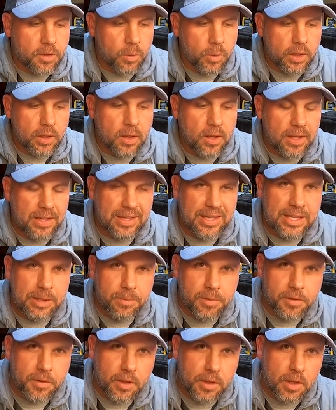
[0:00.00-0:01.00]
So it
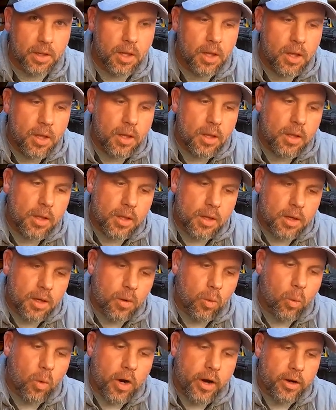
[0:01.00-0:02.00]
keeps the
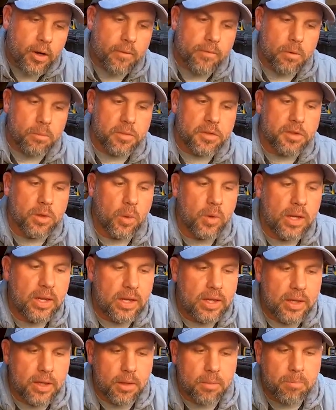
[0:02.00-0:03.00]
water from soaking
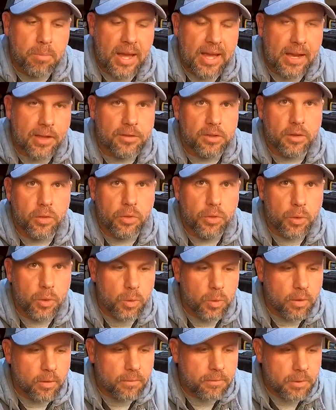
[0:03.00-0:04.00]
in and passing
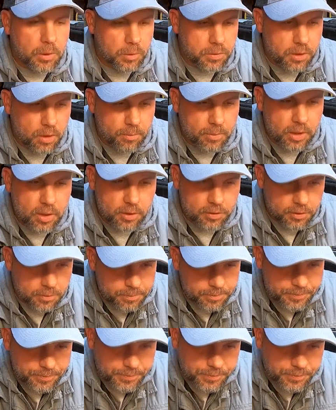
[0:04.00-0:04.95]
through the filter, because,